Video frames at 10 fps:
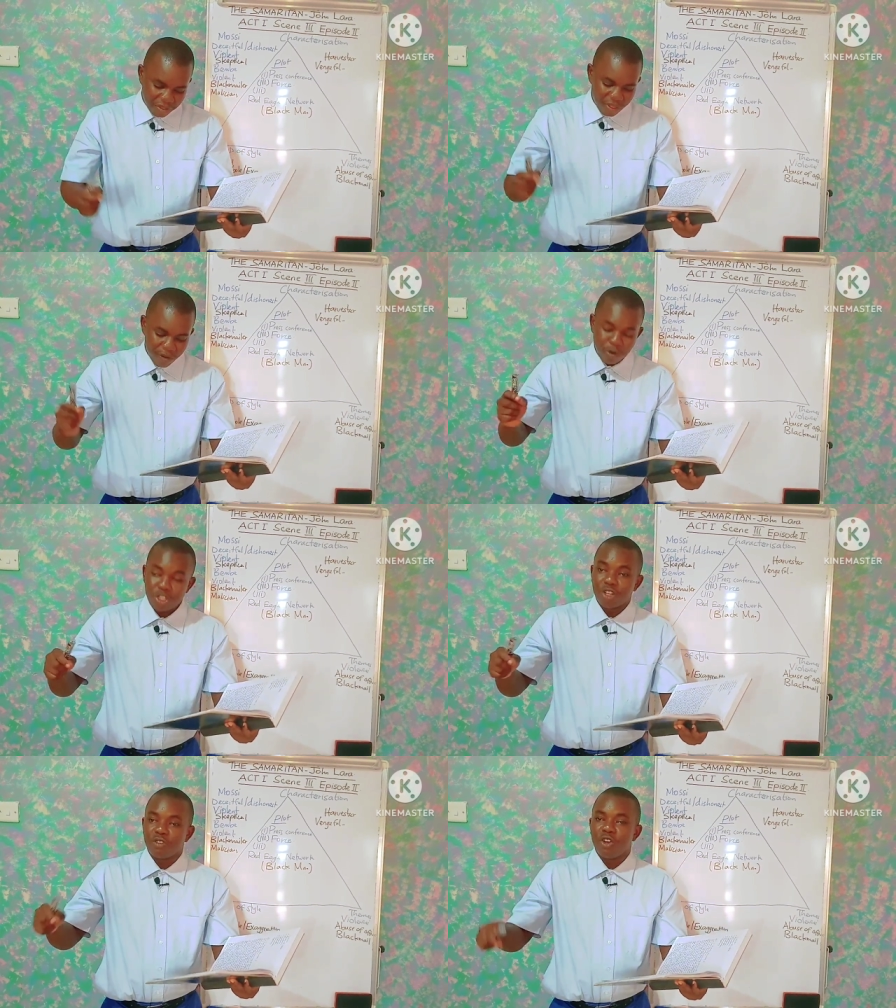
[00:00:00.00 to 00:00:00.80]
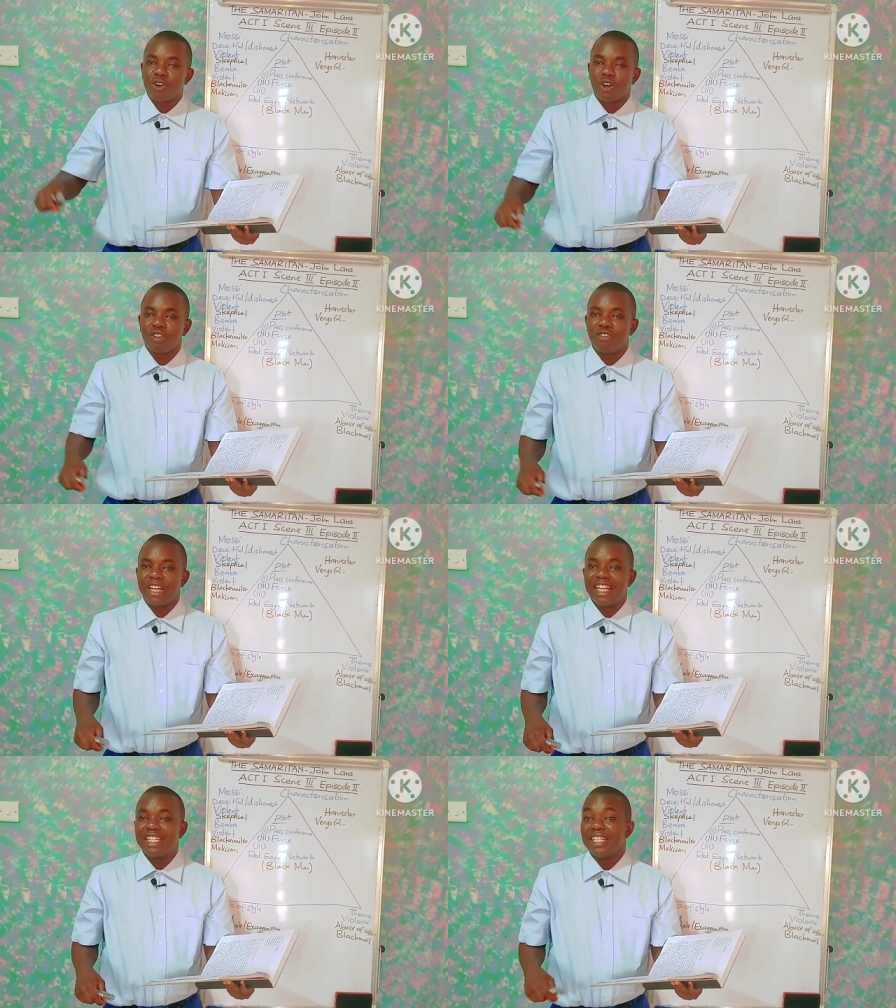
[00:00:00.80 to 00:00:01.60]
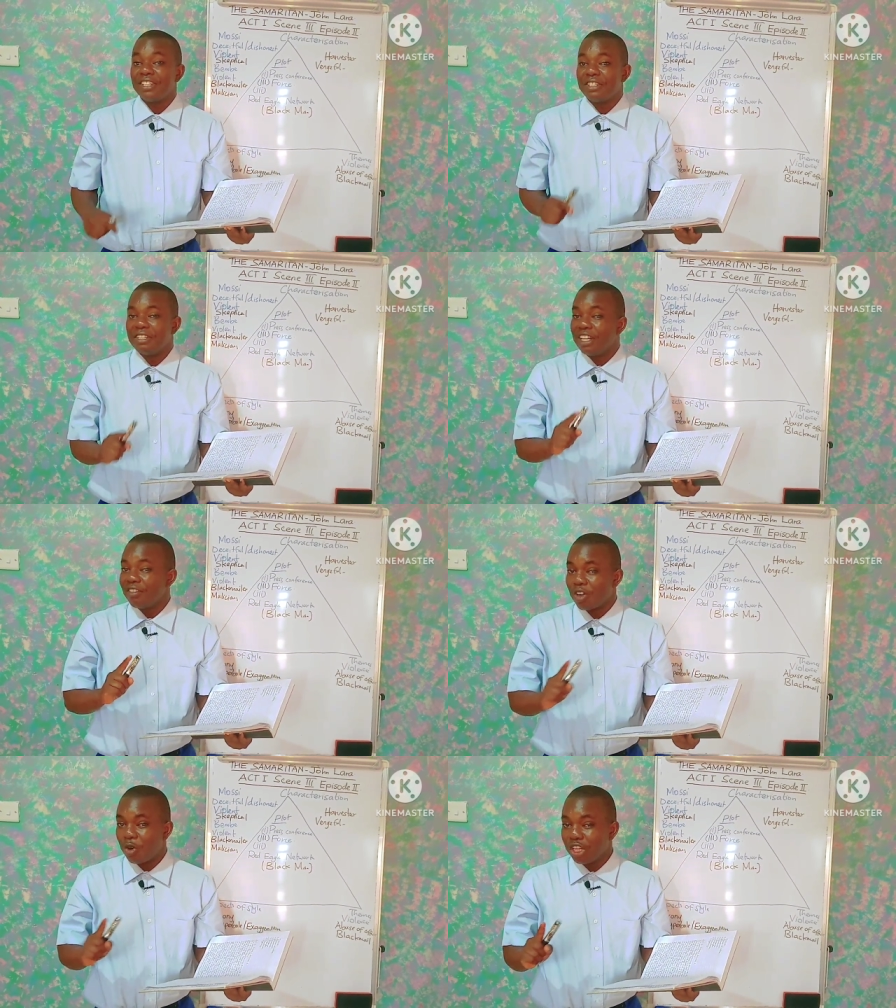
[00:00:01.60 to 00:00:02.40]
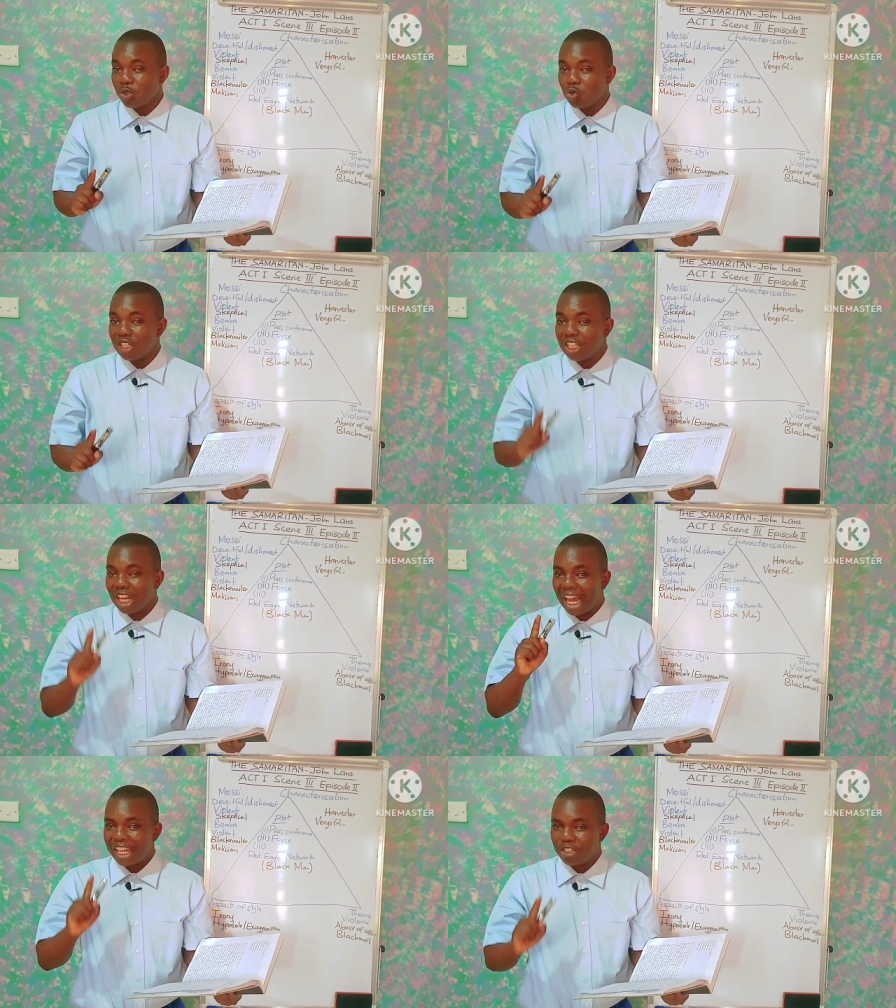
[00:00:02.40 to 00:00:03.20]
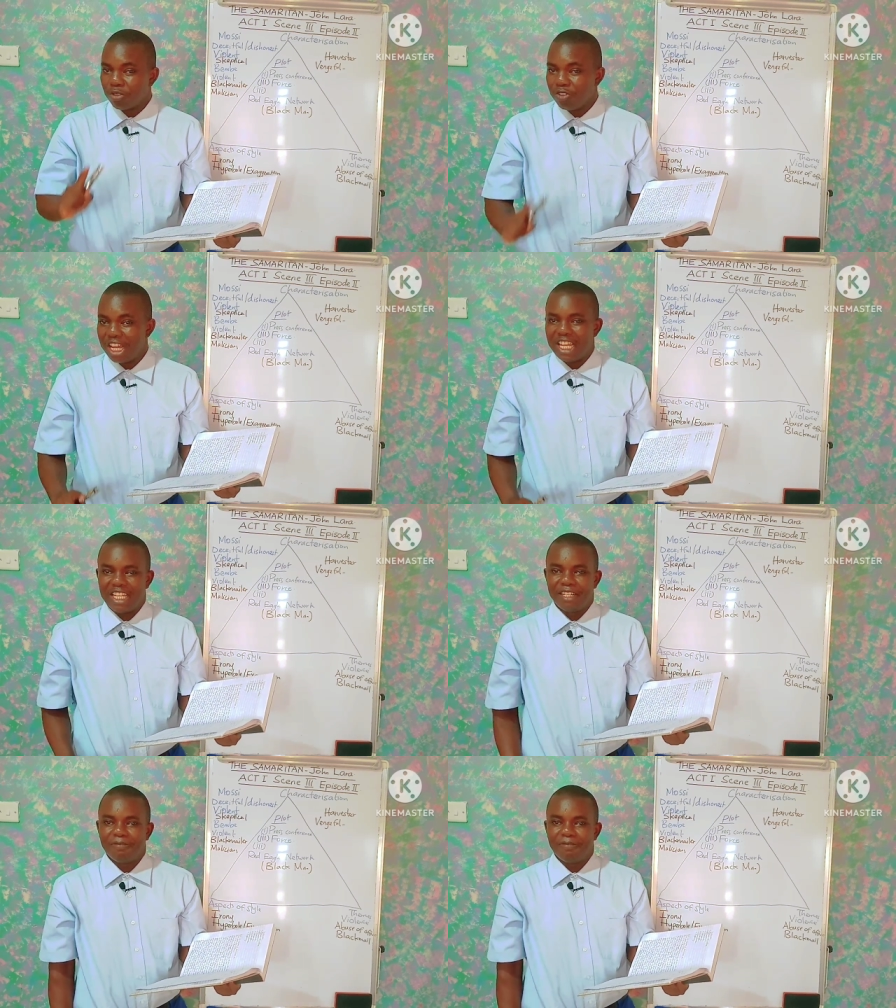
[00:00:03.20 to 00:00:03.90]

the vote of no confidence is never going to see the light of day,